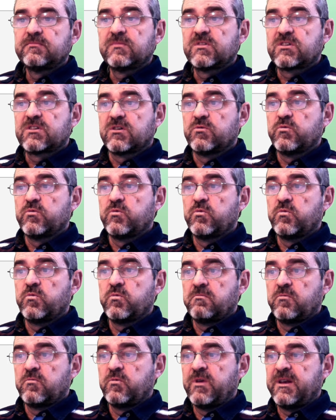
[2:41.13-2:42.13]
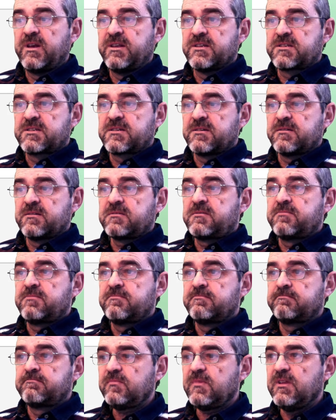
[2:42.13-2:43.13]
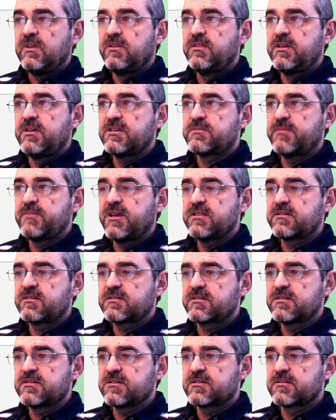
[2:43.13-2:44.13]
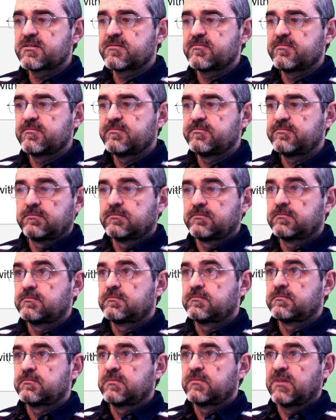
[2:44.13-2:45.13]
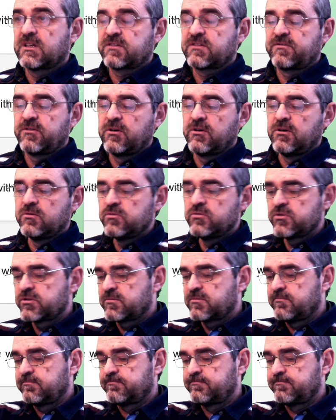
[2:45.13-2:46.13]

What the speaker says: So we'll insert these matrices as follows.